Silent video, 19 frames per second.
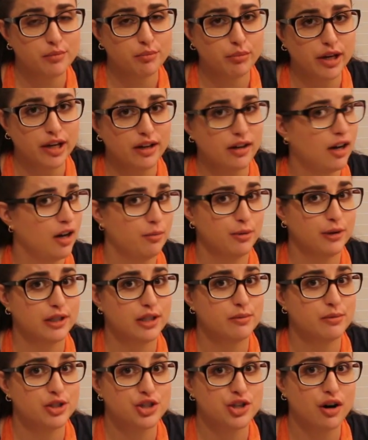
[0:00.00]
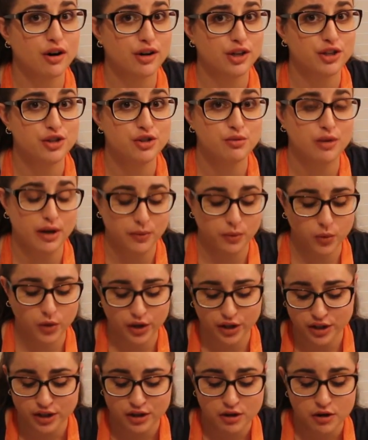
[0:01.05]
it, but I pretty much already knew I
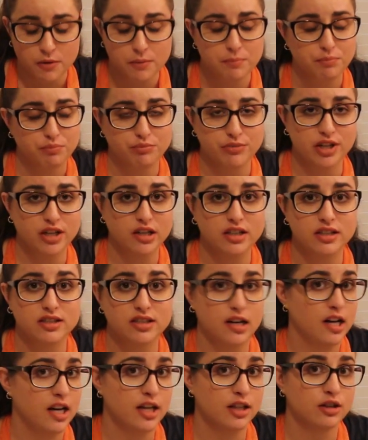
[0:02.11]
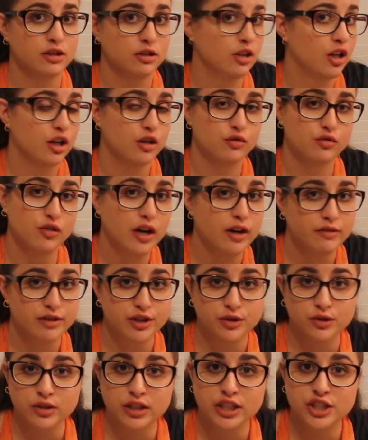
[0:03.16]
would because I love
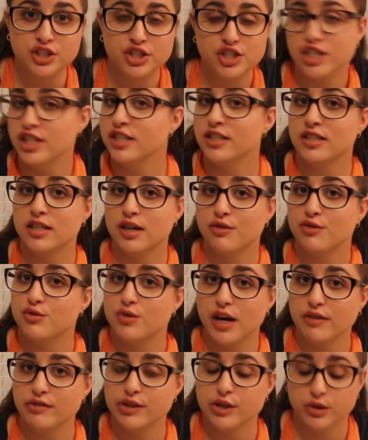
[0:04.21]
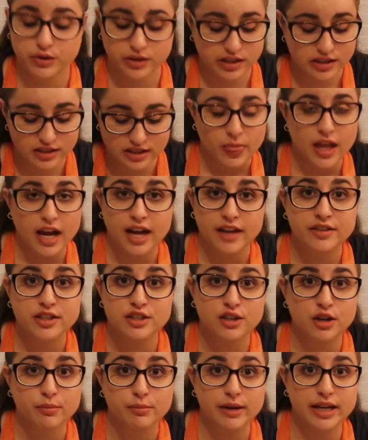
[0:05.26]
raviolis, cheese stuffed raviolis. And
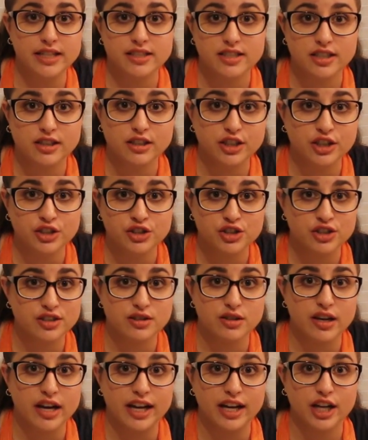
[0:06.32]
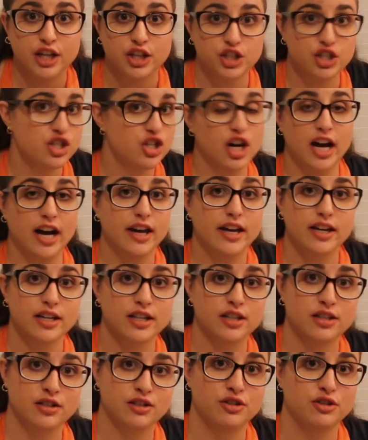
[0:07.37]
these are basically just like
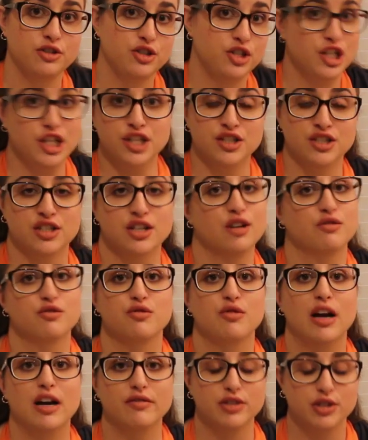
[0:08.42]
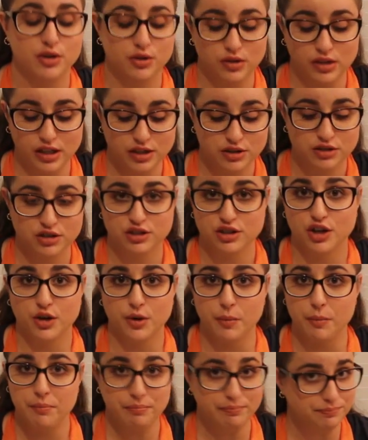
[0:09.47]
giant cheese stuffed ravioli.
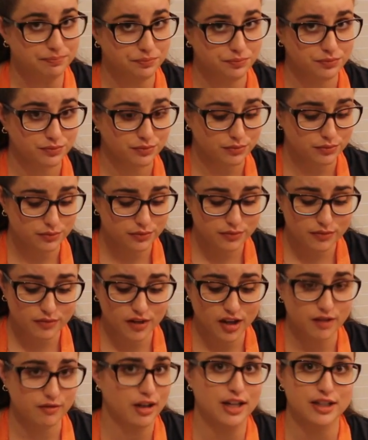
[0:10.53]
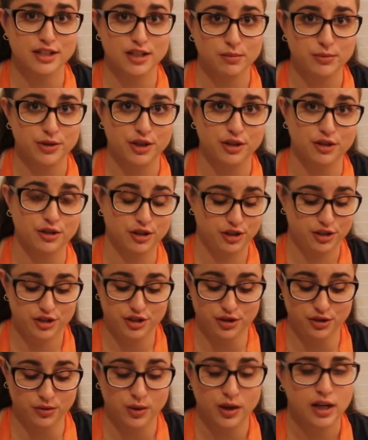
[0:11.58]
So if that's something you're
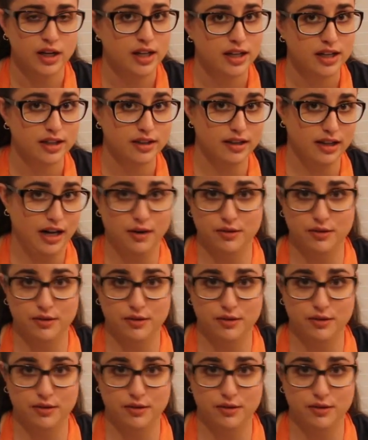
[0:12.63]
into, then